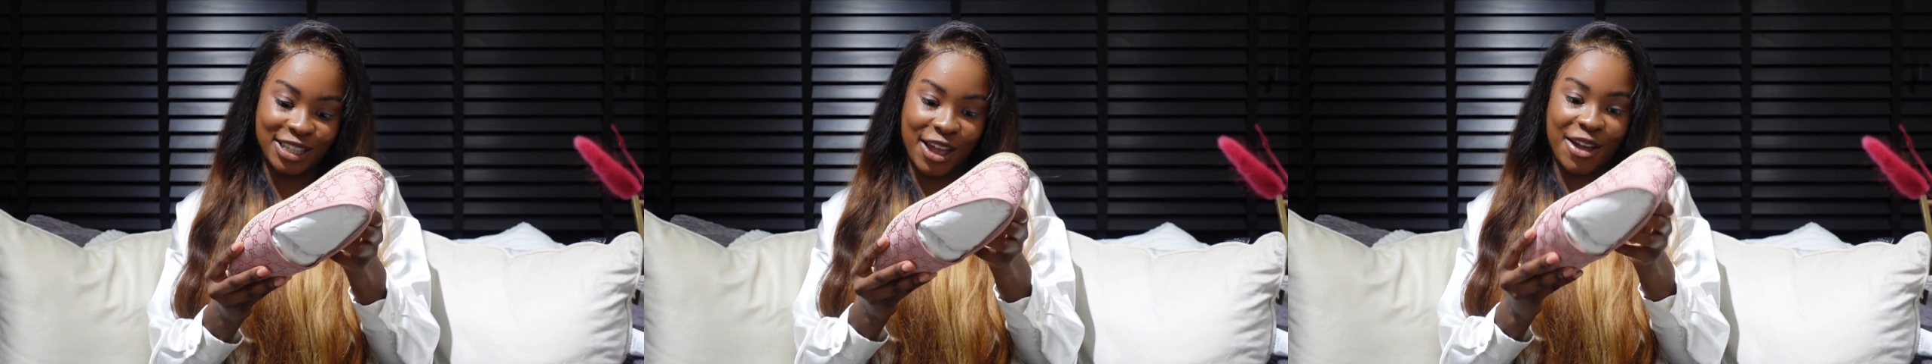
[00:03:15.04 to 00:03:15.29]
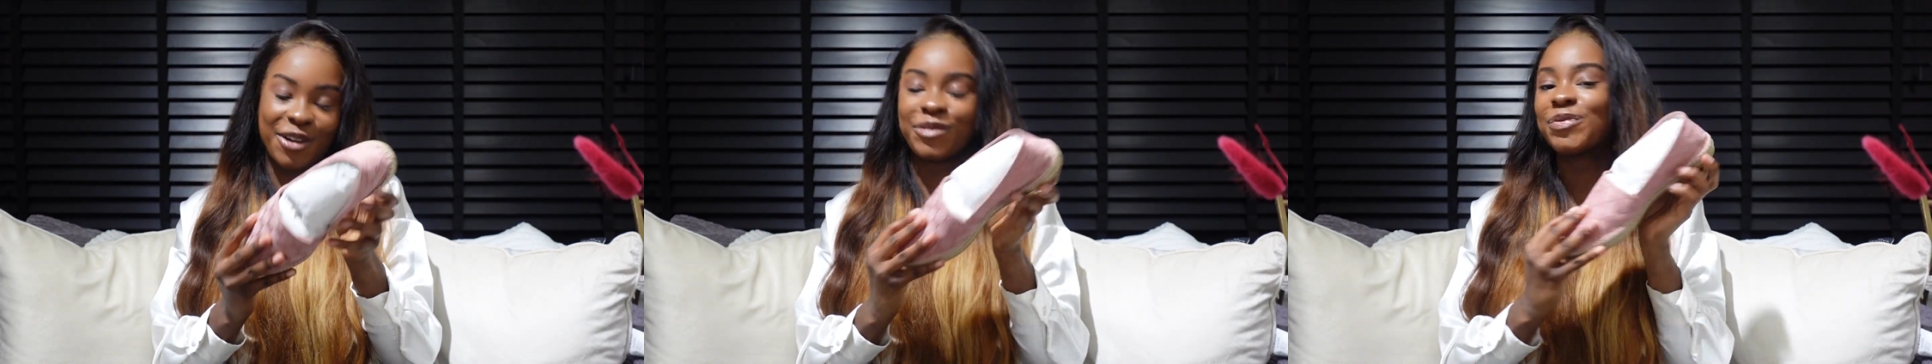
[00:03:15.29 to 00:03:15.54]
So
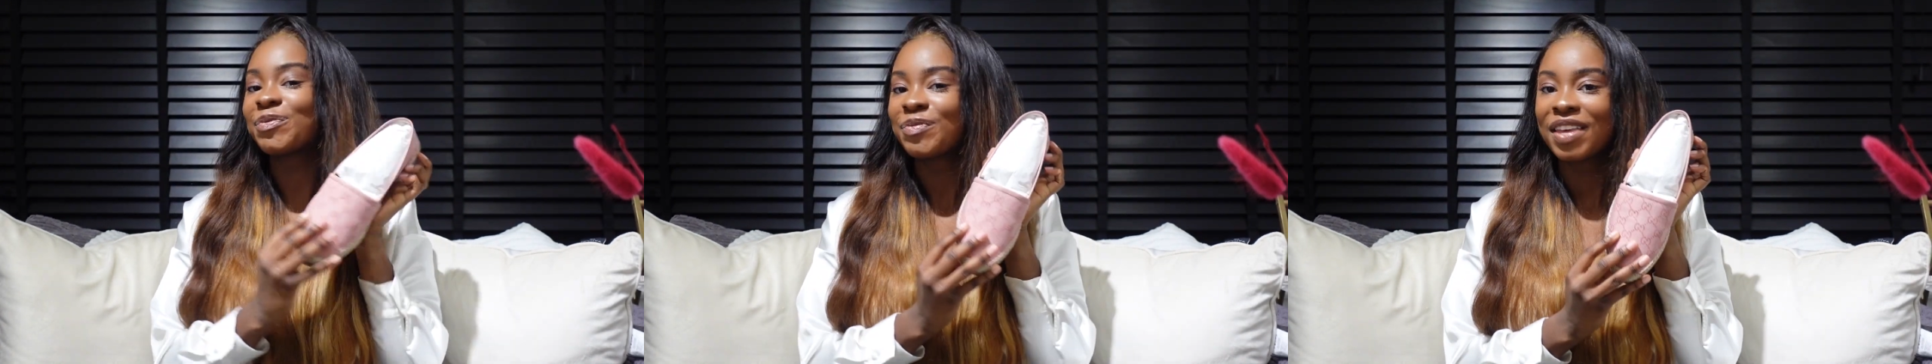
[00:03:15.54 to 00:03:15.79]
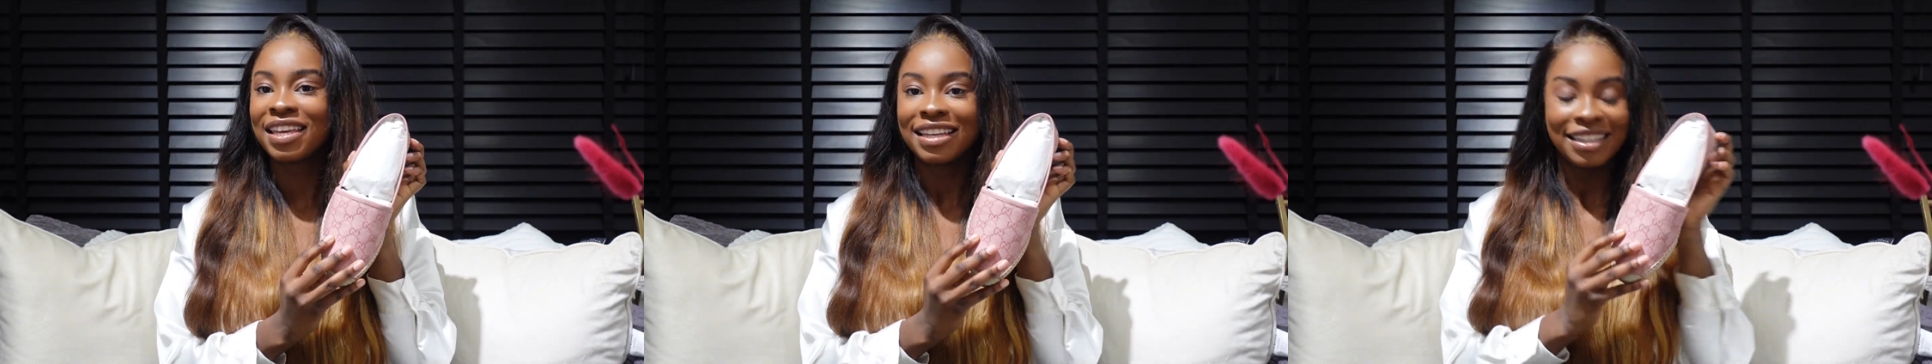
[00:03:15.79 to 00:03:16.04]

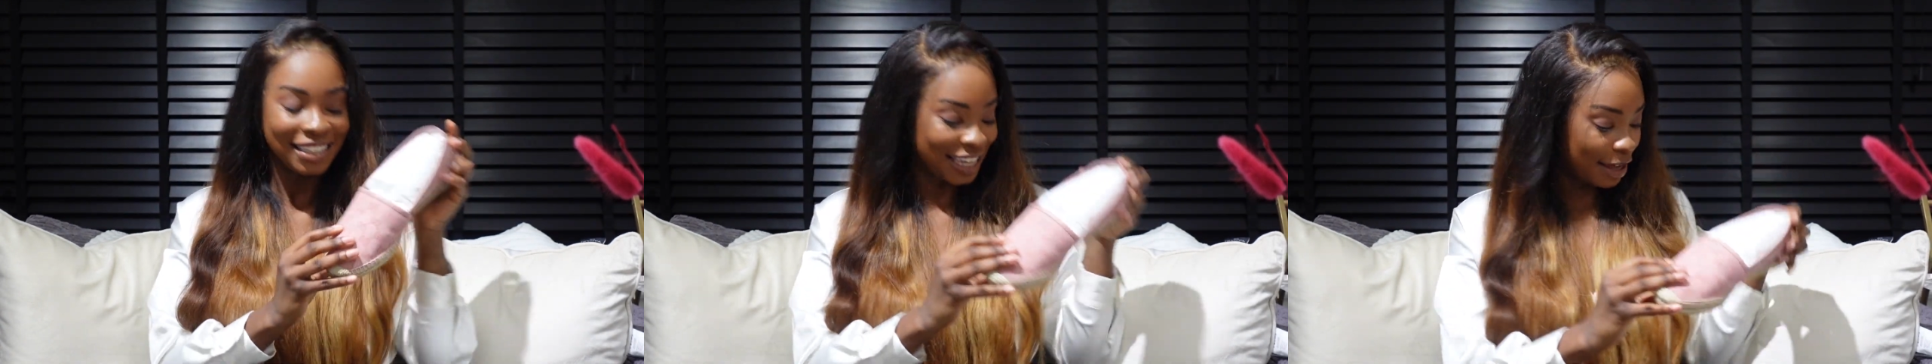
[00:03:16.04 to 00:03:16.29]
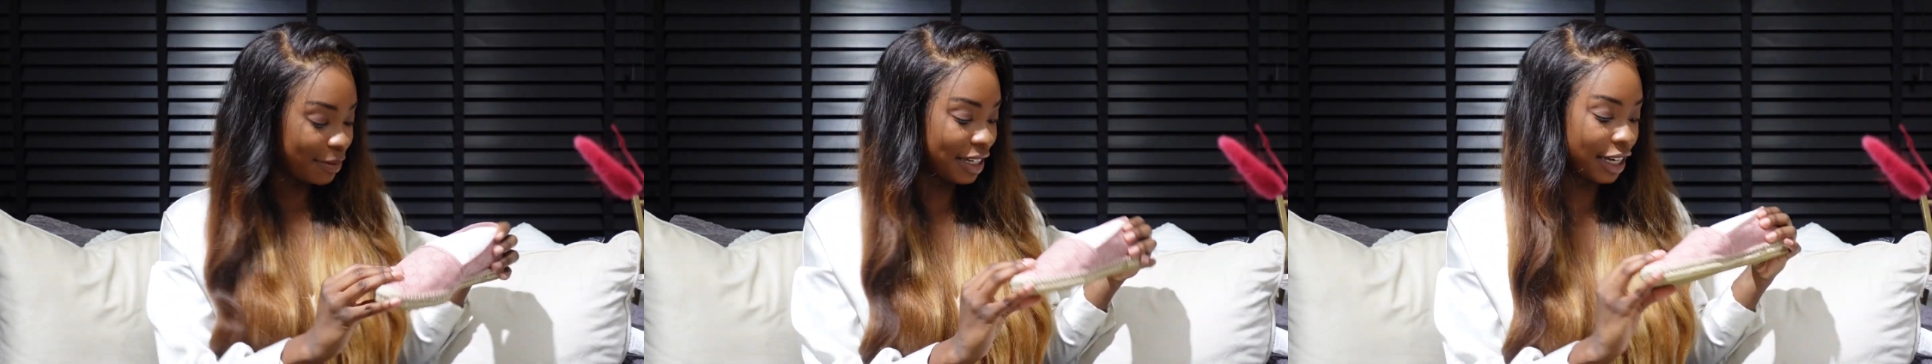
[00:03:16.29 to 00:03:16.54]

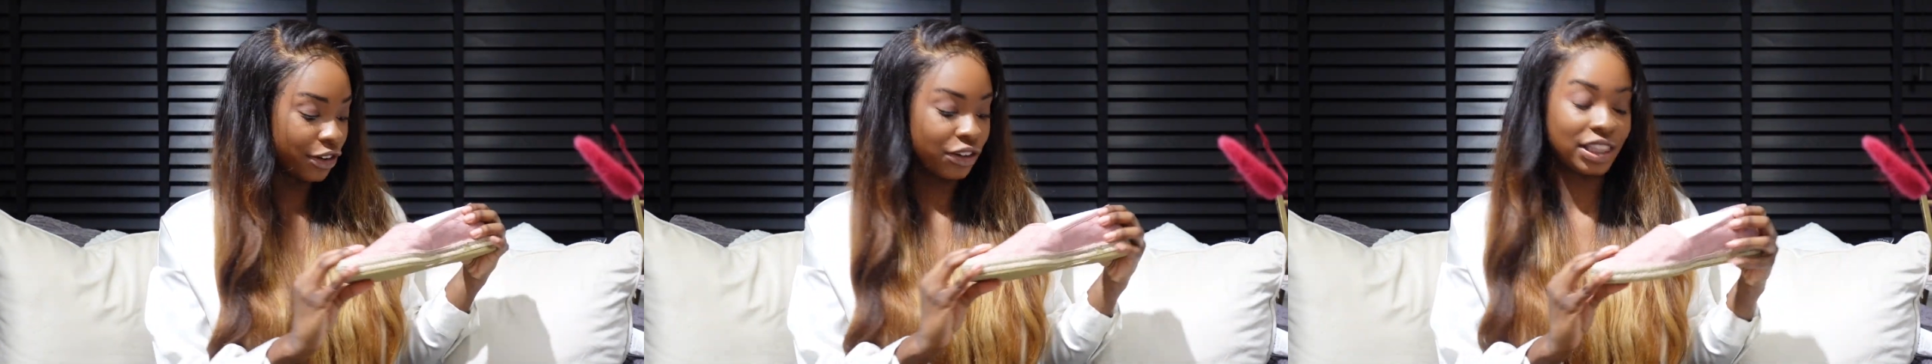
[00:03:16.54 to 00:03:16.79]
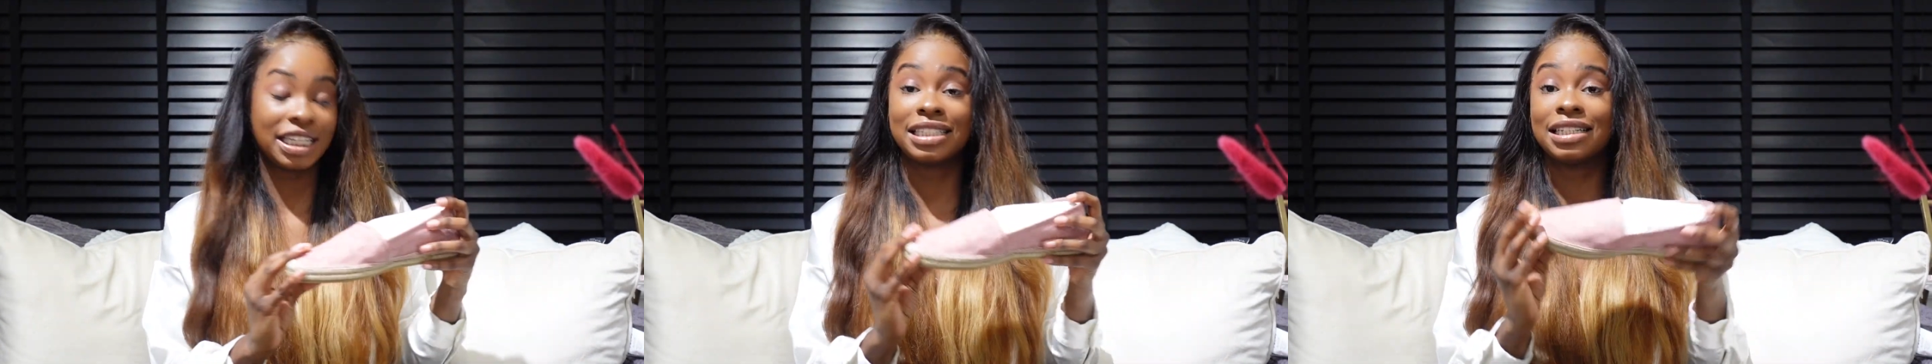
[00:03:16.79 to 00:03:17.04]
yeah, and I
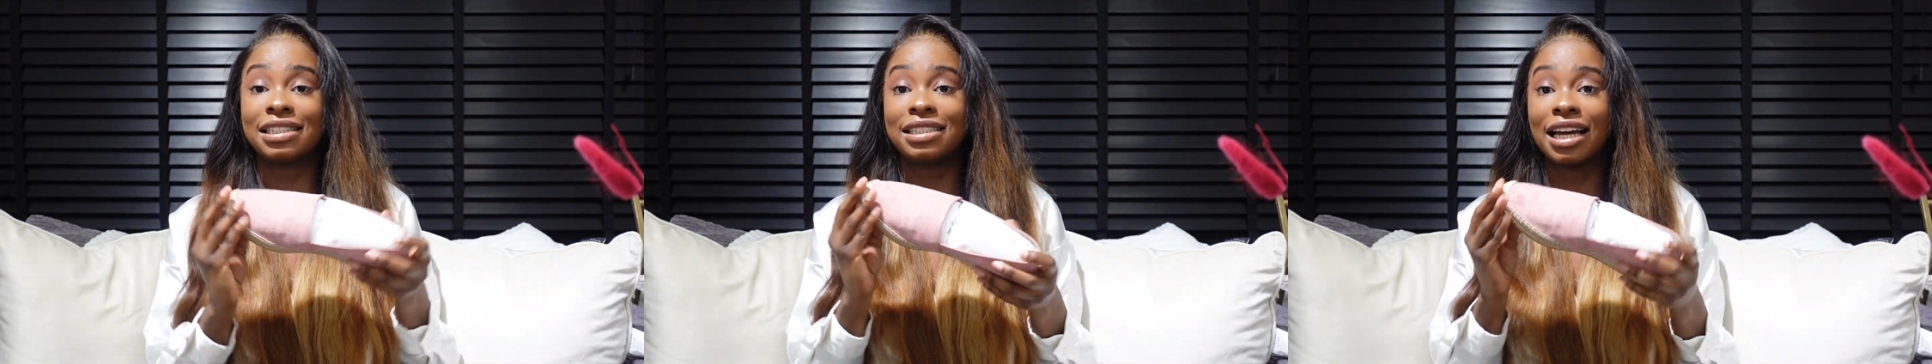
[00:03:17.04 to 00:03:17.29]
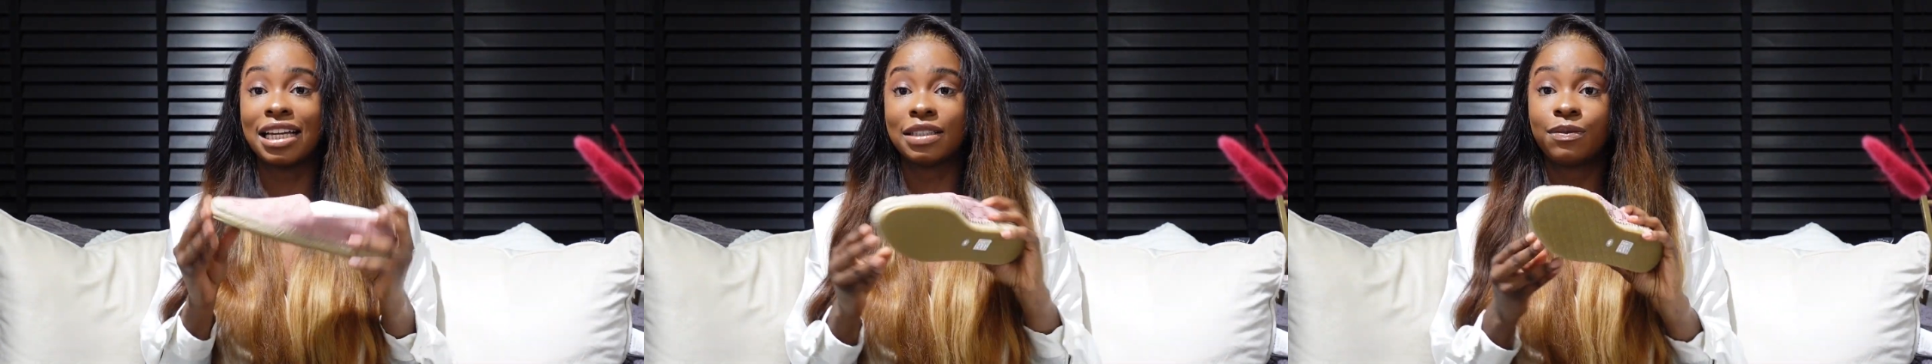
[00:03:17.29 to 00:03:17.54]
got these in a
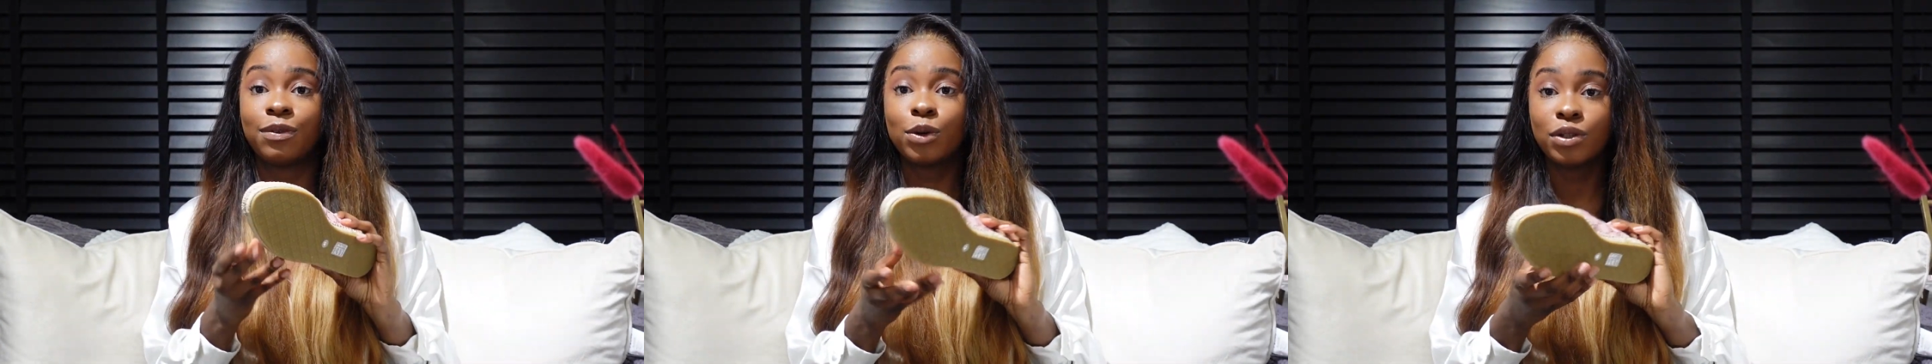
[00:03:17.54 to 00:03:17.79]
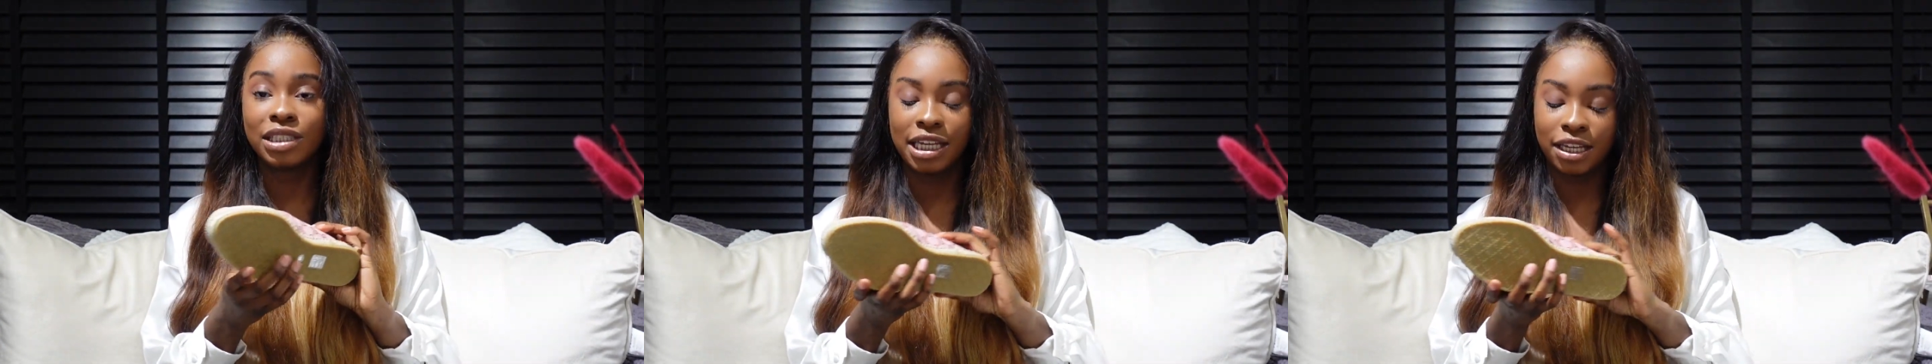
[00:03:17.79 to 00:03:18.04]
size 40.